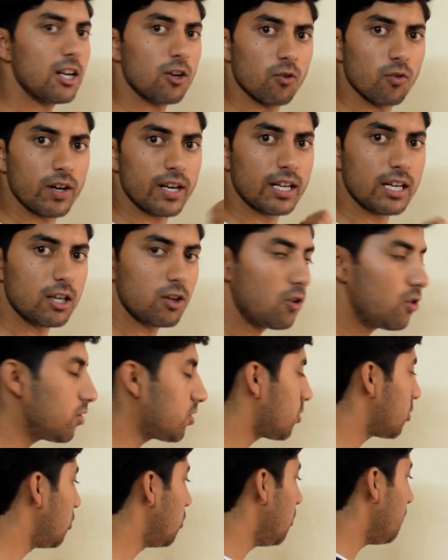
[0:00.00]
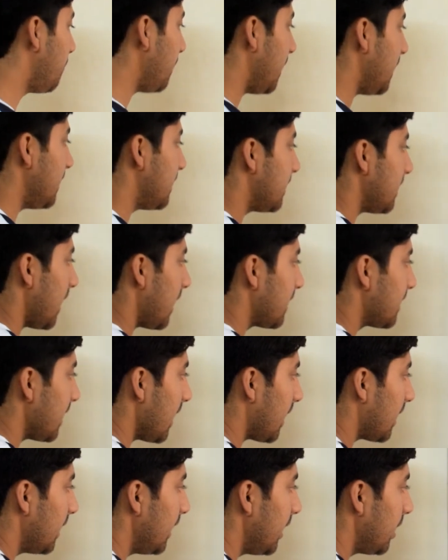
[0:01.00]
over a closed loop is
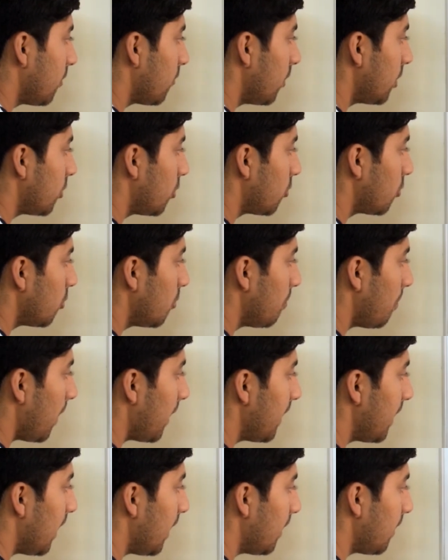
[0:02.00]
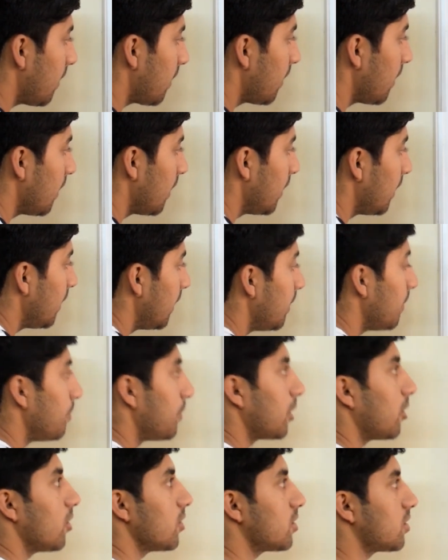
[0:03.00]
exactly equal to 2 pi R
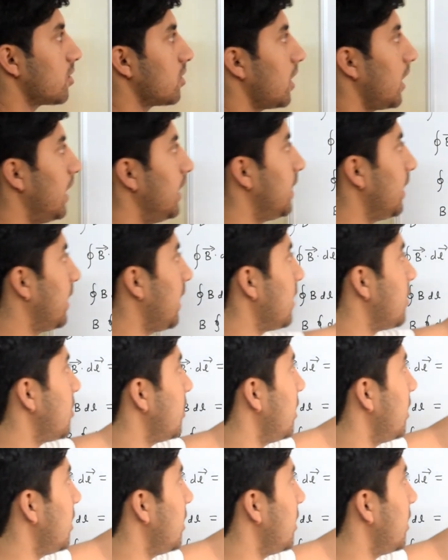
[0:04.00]
because integration